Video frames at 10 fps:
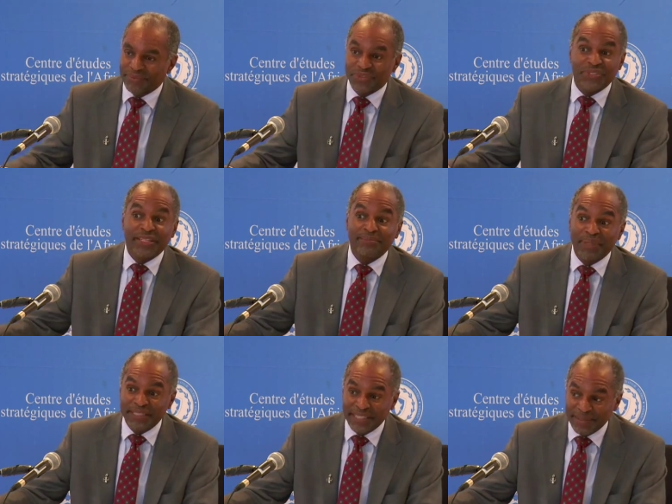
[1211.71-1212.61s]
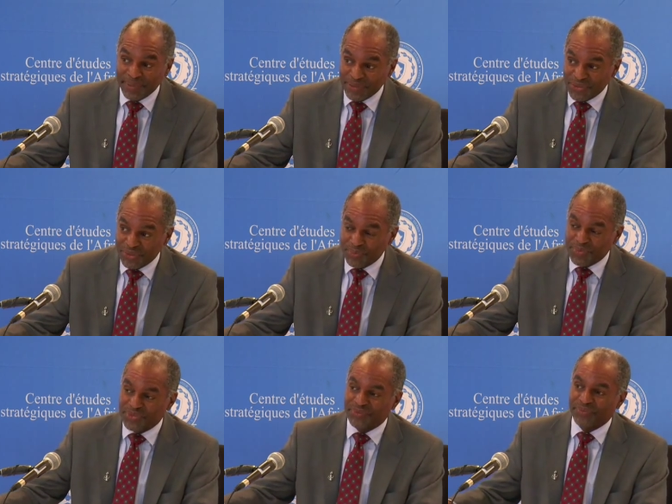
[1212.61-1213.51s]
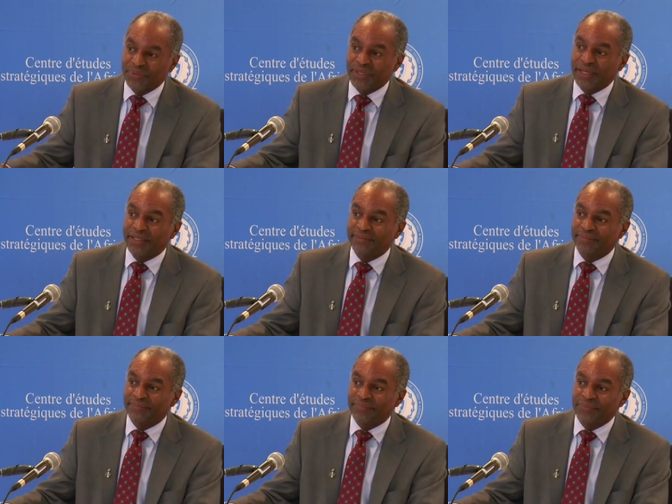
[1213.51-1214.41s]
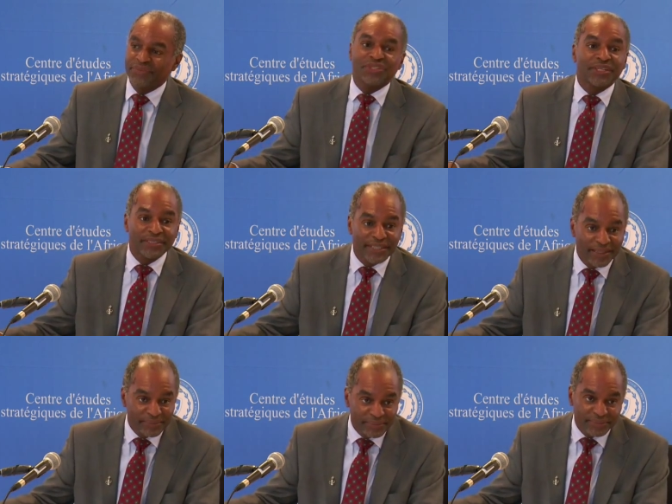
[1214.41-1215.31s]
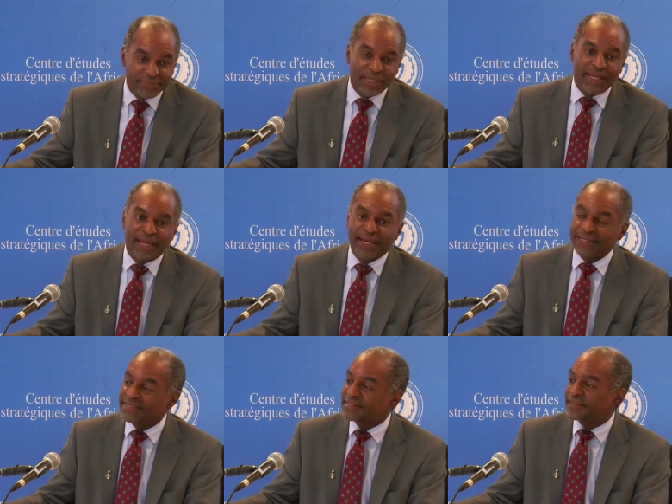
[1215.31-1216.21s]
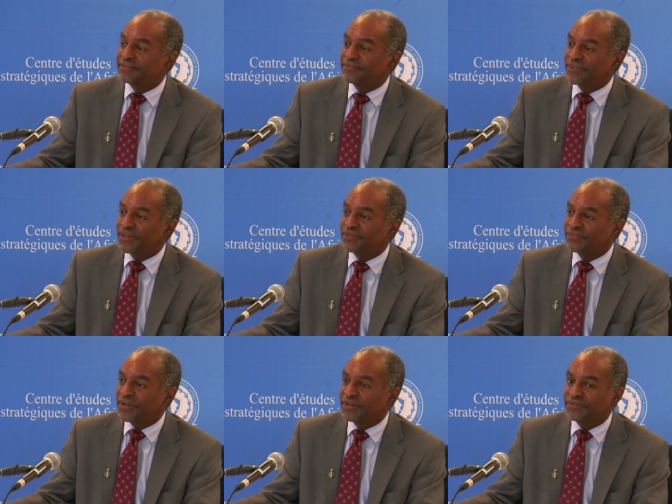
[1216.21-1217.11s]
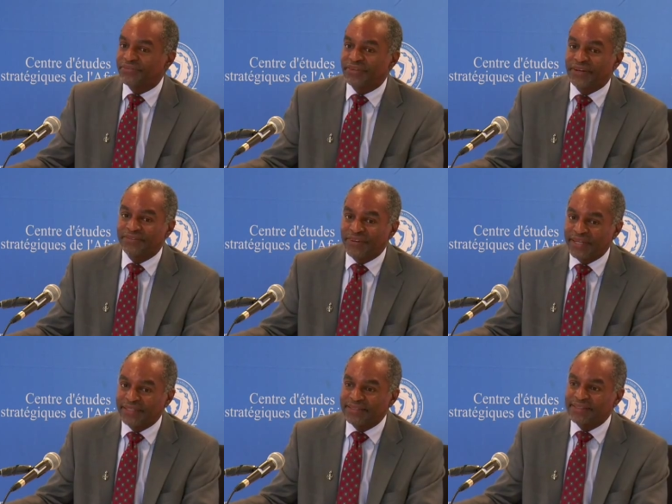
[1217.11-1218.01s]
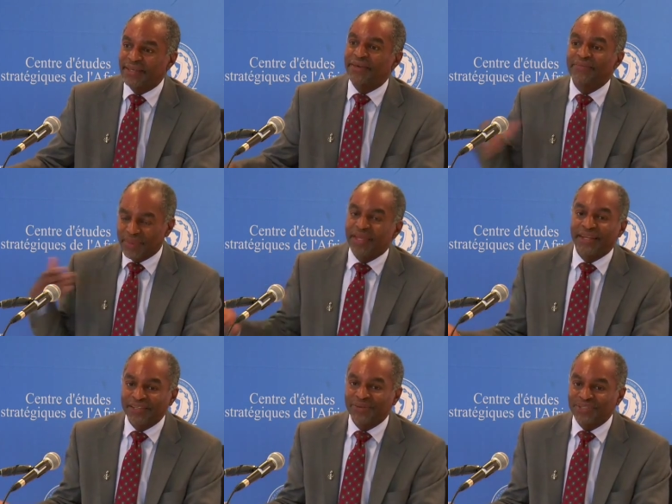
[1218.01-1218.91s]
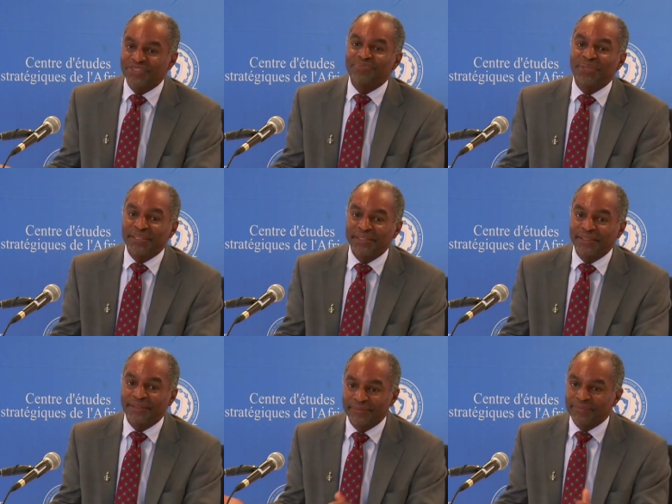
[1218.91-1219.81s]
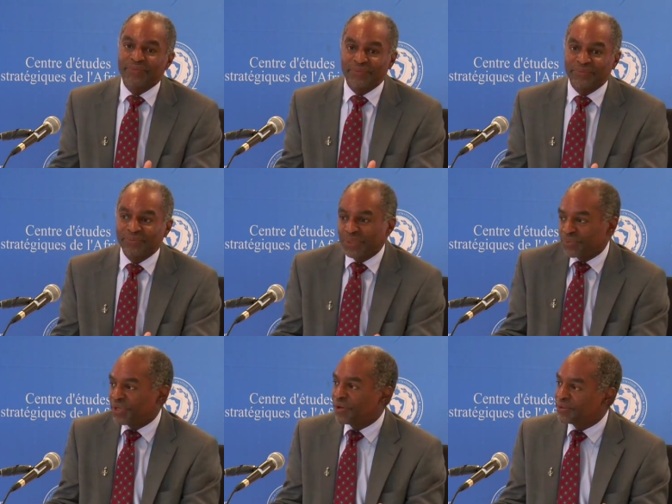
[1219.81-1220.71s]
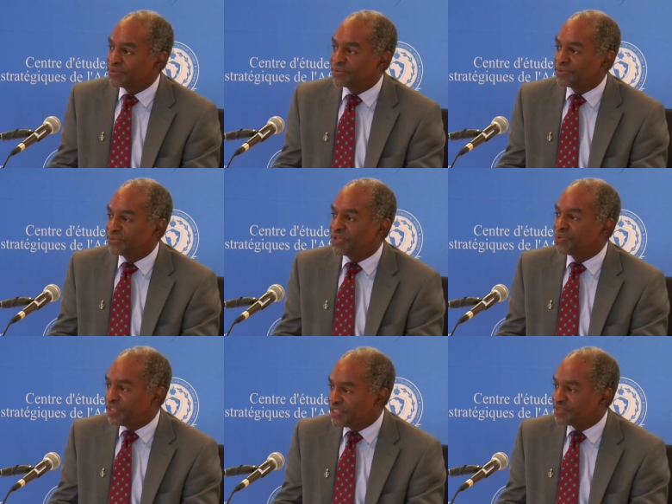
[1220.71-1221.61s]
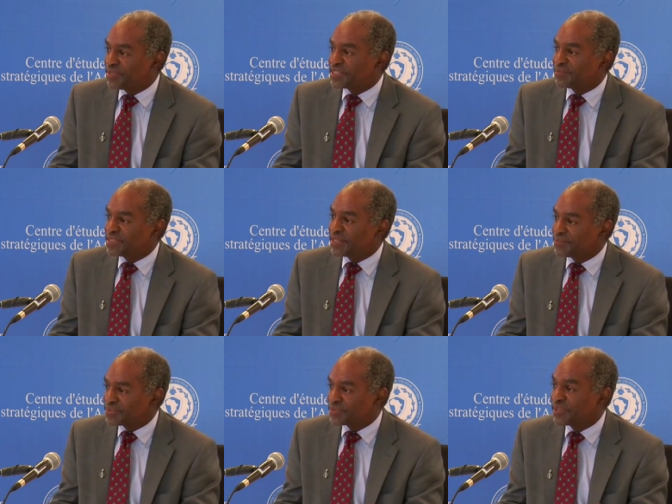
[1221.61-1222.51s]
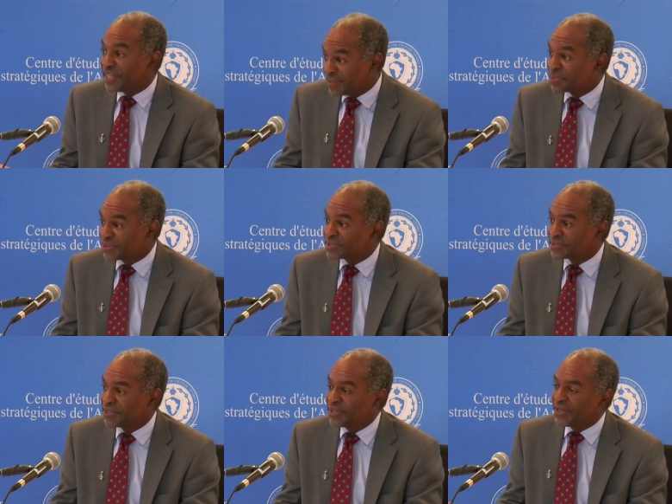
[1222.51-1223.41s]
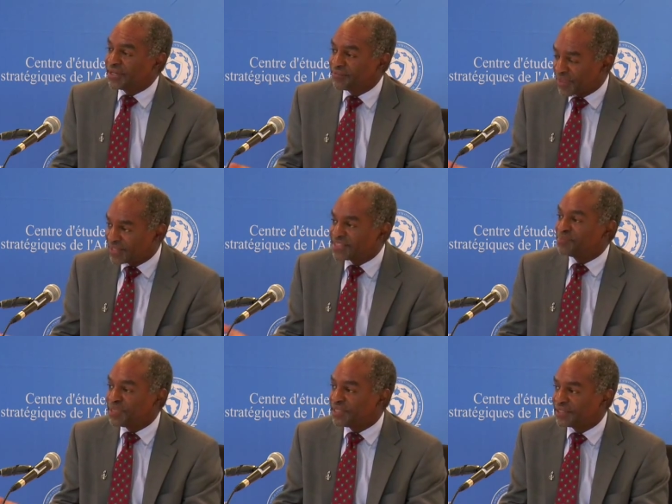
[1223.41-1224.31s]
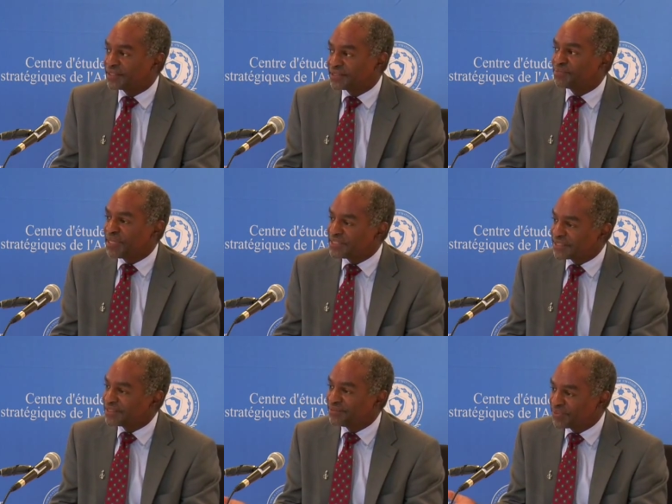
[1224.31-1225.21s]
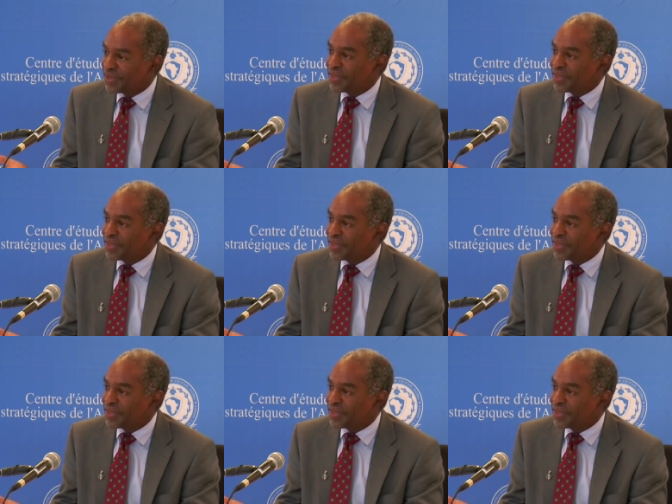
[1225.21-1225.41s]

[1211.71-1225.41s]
to send peacekeeping troops, um, to condemn uh, acts of, of, of, uh, of violence. In other words, to be what we all know we need to be sometimes, neighbors, um, and to, be, to basically